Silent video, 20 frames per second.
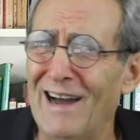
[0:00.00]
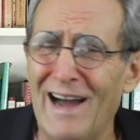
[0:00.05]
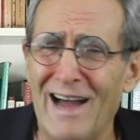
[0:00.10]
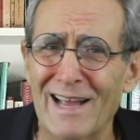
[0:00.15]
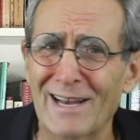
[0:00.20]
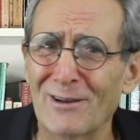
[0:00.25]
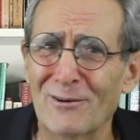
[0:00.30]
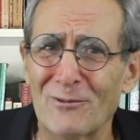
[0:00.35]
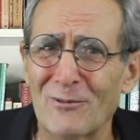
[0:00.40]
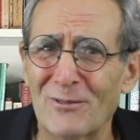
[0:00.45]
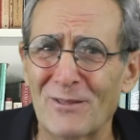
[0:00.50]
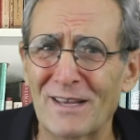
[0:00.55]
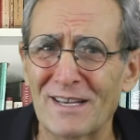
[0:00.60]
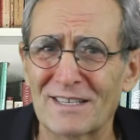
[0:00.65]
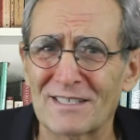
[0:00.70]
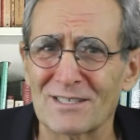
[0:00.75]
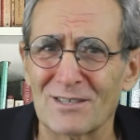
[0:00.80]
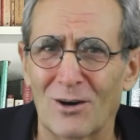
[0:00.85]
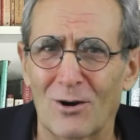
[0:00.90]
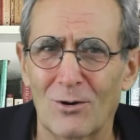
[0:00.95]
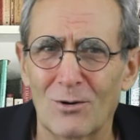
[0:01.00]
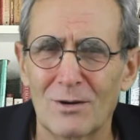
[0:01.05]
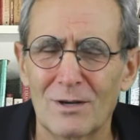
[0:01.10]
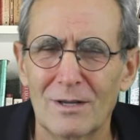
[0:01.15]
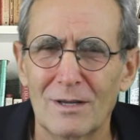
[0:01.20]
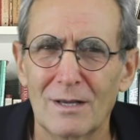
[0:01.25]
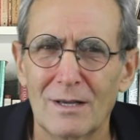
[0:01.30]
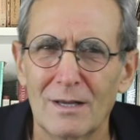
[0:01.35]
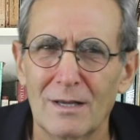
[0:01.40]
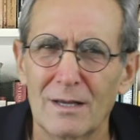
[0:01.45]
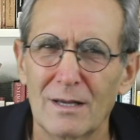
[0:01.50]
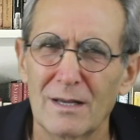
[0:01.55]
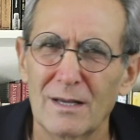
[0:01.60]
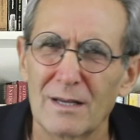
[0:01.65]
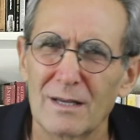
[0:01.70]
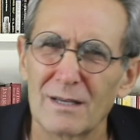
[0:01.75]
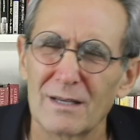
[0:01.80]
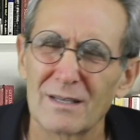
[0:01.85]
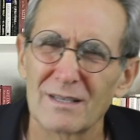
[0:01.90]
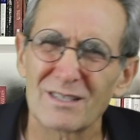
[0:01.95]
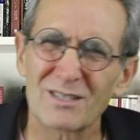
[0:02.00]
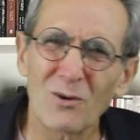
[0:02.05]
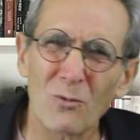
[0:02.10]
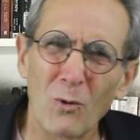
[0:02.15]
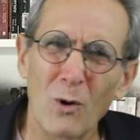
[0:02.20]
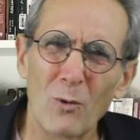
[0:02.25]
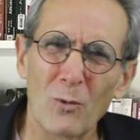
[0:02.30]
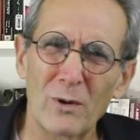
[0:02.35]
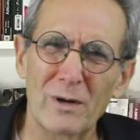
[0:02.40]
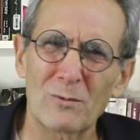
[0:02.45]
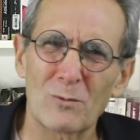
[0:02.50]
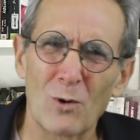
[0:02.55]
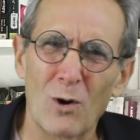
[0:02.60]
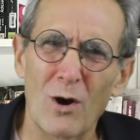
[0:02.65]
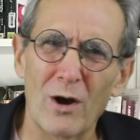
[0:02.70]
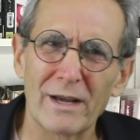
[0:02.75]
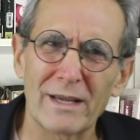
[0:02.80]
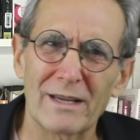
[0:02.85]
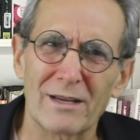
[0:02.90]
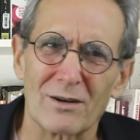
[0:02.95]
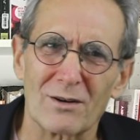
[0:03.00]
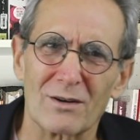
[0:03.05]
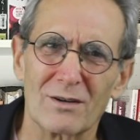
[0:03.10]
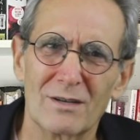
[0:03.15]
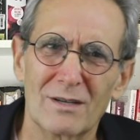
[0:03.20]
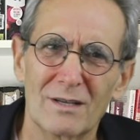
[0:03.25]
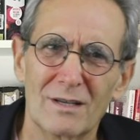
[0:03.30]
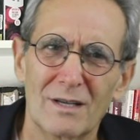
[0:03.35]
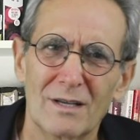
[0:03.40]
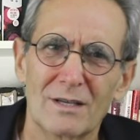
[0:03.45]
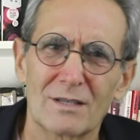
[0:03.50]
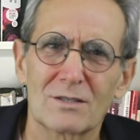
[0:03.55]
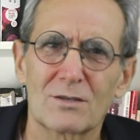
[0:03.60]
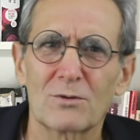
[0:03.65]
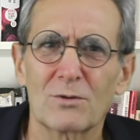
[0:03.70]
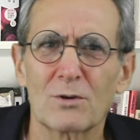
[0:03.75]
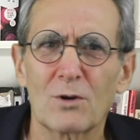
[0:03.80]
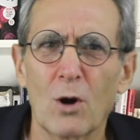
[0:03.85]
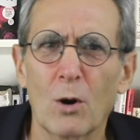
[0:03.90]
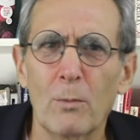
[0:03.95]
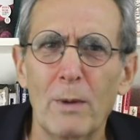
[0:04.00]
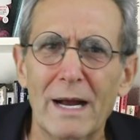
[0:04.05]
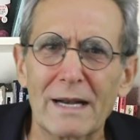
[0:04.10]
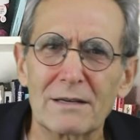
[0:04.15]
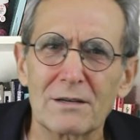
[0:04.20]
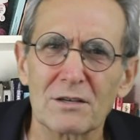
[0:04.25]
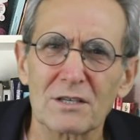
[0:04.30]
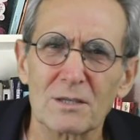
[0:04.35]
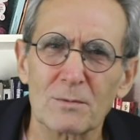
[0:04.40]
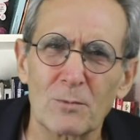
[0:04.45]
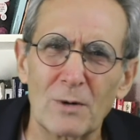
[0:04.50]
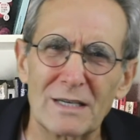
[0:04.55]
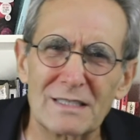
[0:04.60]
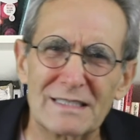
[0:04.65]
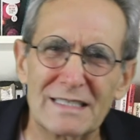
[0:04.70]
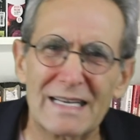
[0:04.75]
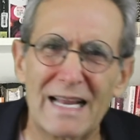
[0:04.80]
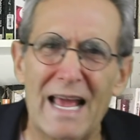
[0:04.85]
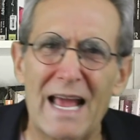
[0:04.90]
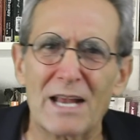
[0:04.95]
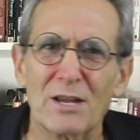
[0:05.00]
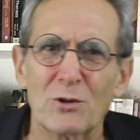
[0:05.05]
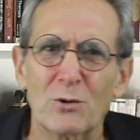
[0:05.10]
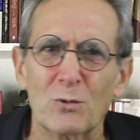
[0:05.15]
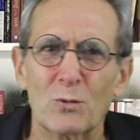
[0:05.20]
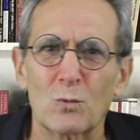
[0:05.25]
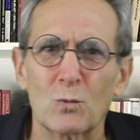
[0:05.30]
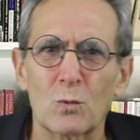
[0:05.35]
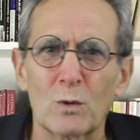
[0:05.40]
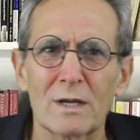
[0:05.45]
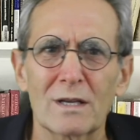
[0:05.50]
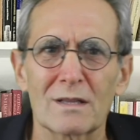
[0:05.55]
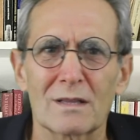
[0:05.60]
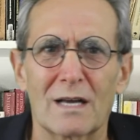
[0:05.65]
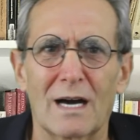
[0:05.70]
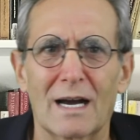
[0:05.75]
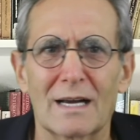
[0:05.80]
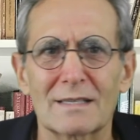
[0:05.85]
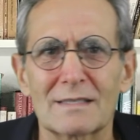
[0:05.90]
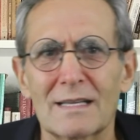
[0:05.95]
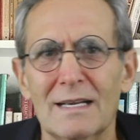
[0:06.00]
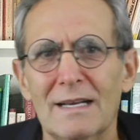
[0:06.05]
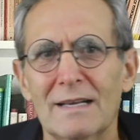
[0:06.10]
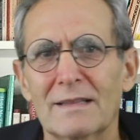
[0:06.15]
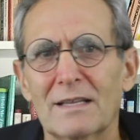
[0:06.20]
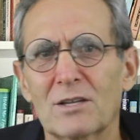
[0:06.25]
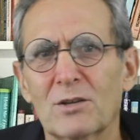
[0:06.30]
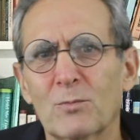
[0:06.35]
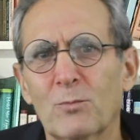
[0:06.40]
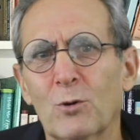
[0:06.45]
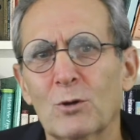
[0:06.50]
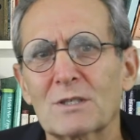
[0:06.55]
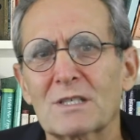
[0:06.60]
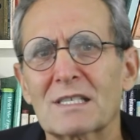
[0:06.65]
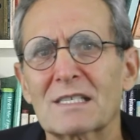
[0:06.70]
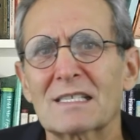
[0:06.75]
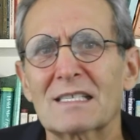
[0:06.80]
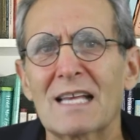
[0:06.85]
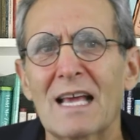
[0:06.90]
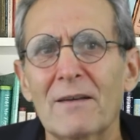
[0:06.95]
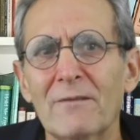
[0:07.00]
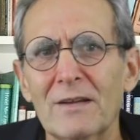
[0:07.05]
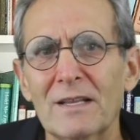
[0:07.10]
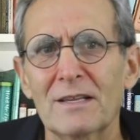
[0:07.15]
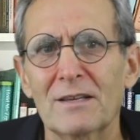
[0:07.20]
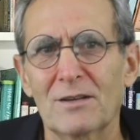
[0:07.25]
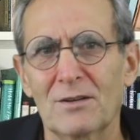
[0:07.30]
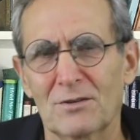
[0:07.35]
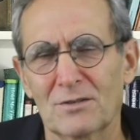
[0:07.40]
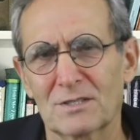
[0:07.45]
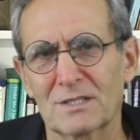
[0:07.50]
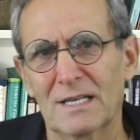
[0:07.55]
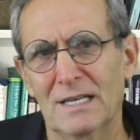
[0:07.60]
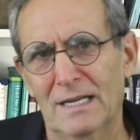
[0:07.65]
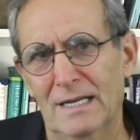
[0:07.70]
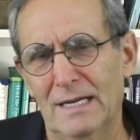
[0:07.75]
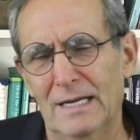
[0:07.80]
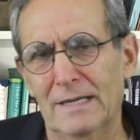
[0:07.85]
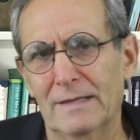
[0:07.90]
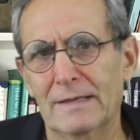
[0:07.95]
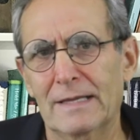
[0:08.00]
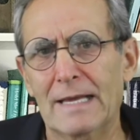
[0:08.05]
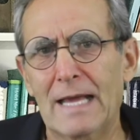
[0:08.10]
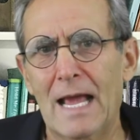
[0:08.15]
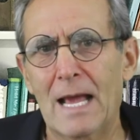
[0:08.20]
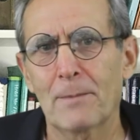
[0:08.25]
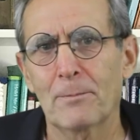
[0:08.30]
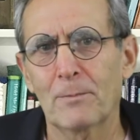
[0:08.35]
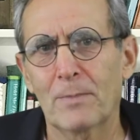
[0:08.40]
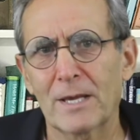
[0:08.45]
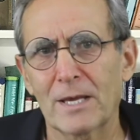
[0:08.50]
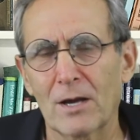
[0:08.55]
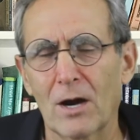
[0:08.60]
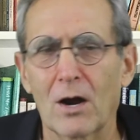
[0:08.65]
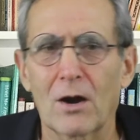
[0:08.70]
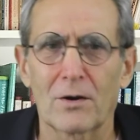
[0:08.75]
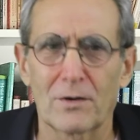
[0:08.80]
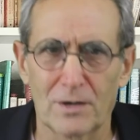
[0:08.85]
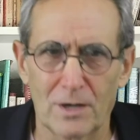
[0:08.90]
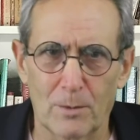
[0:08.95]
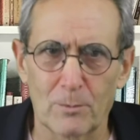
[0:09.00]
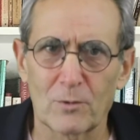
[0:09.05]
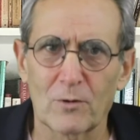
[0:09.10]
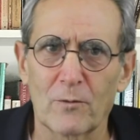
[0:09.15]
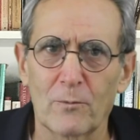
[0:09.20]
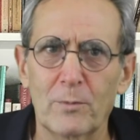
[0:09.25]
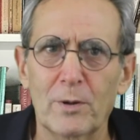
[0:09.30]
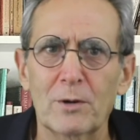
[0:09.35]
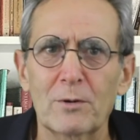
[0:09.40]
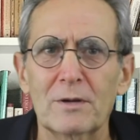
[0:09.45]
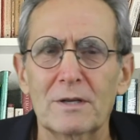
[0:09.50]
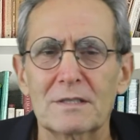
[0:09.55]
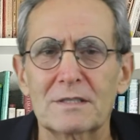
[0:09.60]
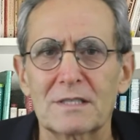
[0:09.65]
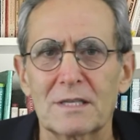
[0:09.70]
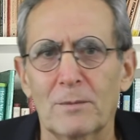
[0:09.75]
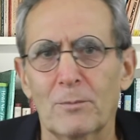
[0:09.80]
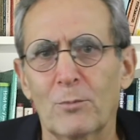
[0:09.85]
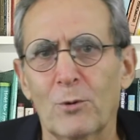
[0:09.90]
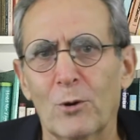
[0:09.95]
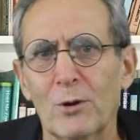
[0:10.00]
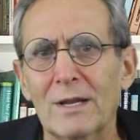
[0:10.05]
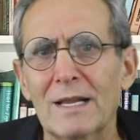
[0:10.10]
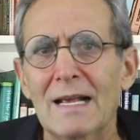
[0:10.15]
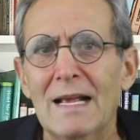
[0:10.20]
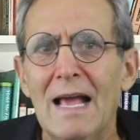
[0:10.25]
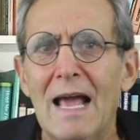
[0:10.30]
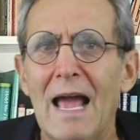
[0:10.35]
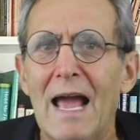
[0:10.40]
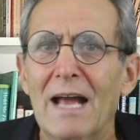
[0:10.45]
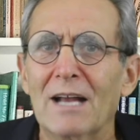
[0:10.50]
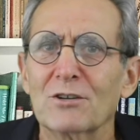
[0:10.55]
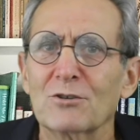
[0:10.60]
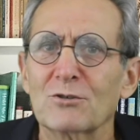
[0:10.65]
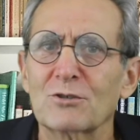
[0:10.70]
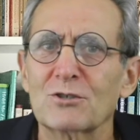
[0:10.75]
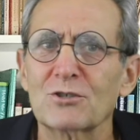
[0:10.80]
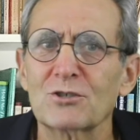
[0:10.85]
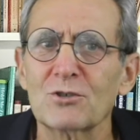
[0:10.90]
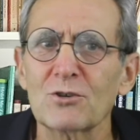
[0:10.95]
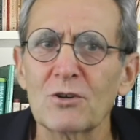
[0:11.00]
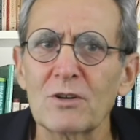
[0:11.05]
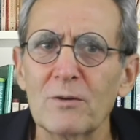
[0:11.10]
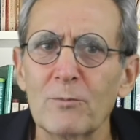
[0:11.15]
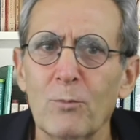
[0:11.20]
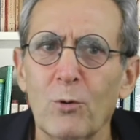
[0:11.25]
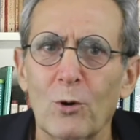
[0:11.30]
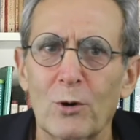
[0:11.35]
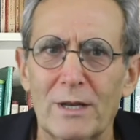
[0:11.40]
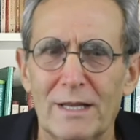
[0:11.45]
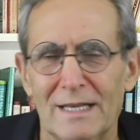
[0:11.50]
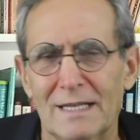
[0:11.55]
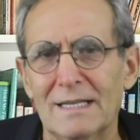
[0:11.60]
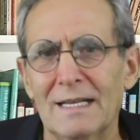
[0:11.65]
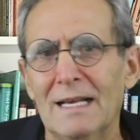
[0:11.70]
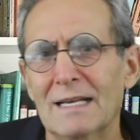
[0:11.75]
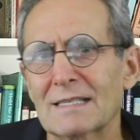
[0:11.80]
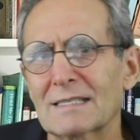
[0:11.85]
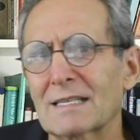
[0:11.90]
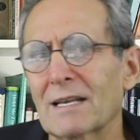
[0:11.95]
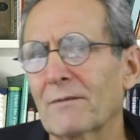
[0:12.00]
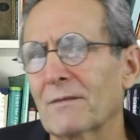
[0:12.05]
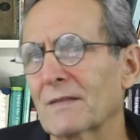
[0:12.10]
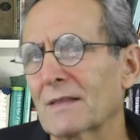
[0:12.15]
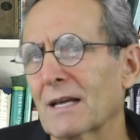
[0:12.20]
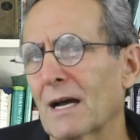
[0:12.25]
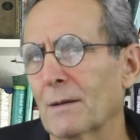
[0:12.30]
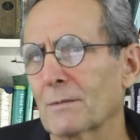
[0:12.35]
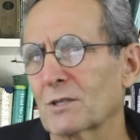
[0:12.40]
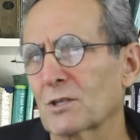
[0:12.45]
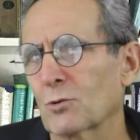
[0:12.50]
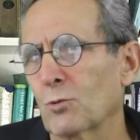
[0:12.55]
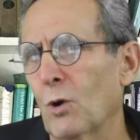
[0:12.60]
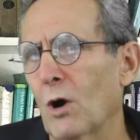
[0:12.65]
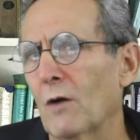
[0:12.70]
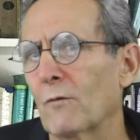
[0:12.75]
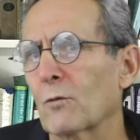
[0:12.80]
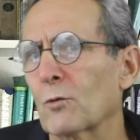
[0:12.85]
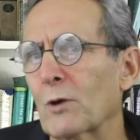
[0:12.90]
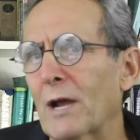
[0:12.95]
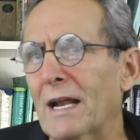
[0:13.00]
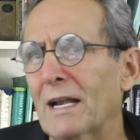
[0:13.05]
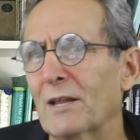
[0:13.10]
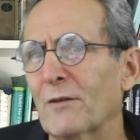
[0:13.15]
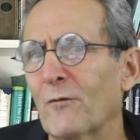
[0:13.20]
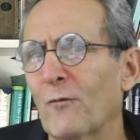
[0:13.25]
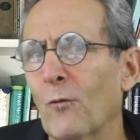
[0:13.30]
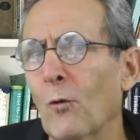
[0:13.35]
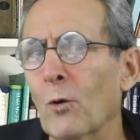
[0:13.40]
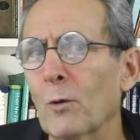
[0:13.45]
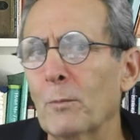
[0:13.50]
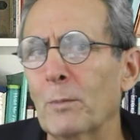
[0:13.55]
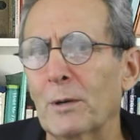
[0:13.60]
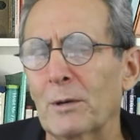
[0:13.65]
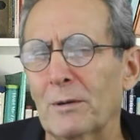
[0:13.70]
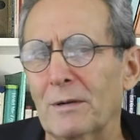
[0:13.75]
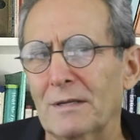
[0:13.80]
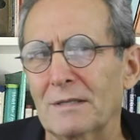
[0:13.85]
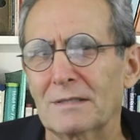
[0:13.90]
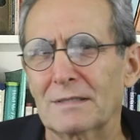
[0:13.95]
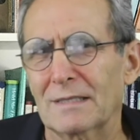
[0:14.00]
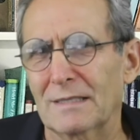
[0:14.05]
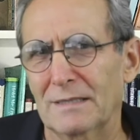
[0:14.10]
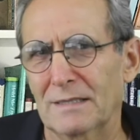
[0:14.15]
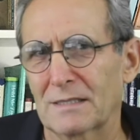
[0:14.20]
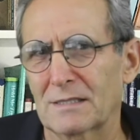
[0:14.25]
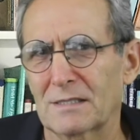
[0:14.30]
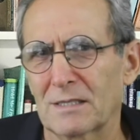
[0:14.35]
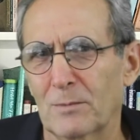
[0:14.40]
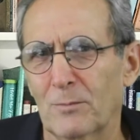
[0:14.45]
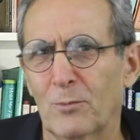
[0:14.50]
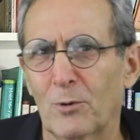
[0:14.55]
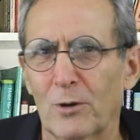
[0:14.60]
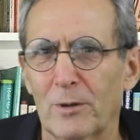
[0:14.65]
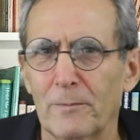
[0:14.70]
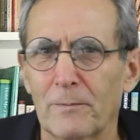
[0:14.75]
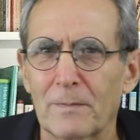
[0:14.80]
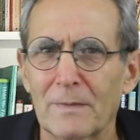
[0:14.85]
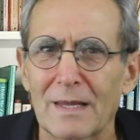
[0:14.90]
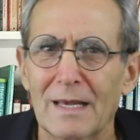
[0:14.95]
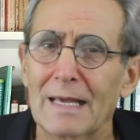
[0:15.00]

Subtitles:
I don't think so. So what went wrong here? So you go back to your spreadsheet and you realize that you put 7 years in the NPR, number of periods input, and you should have put in 7 times 12 or 84 periods in this input.